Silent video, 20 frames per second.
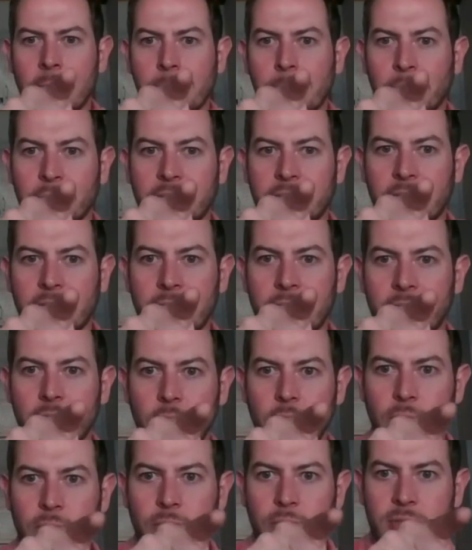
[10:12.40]
but then
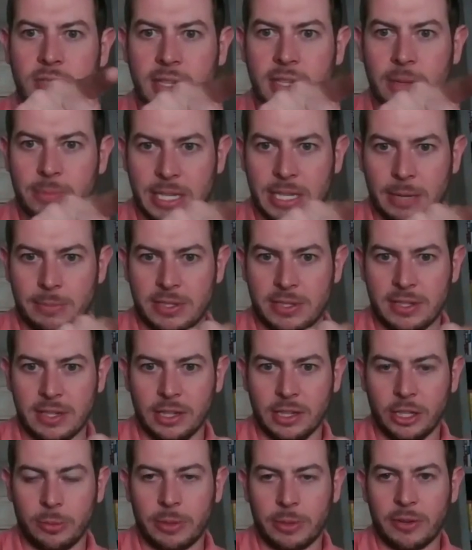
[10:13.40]
you sometimes see
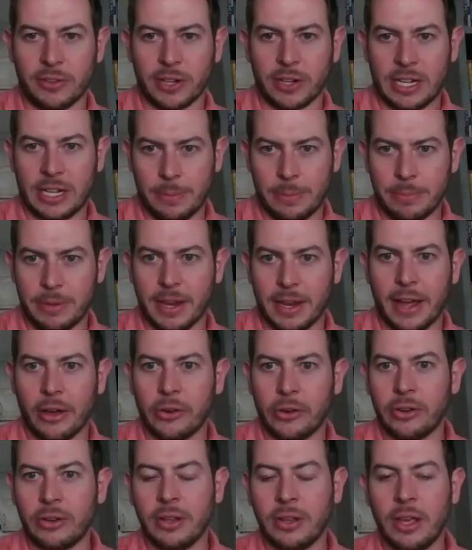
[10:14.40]
a little bit of a come
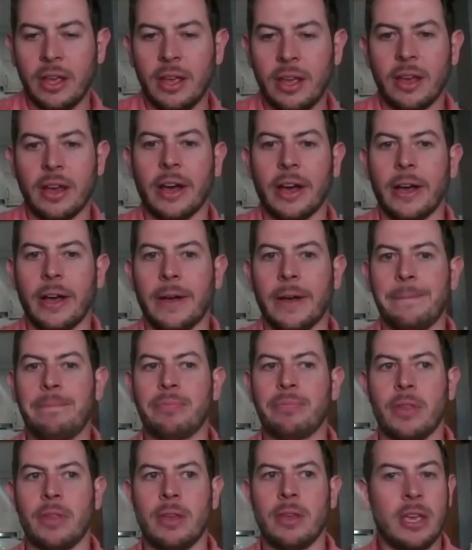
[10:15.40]
down um,